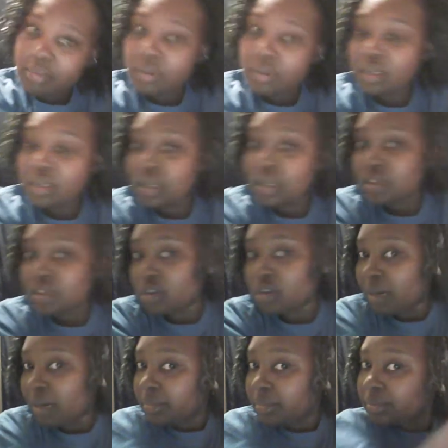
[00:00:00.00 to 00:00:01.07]
pull it and
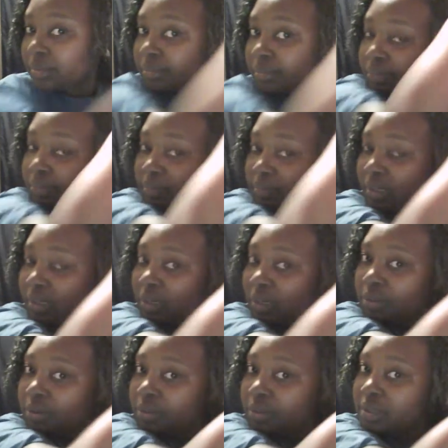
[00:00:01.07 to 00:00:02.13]
drop,
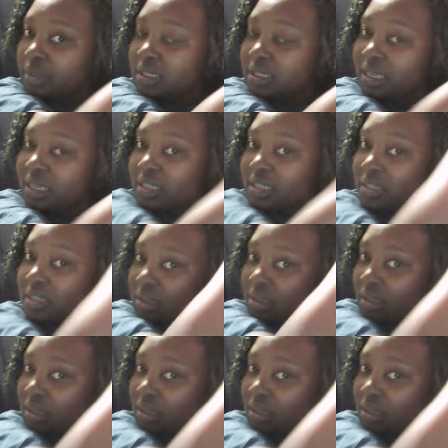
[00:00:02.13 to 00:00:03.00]
go through each section,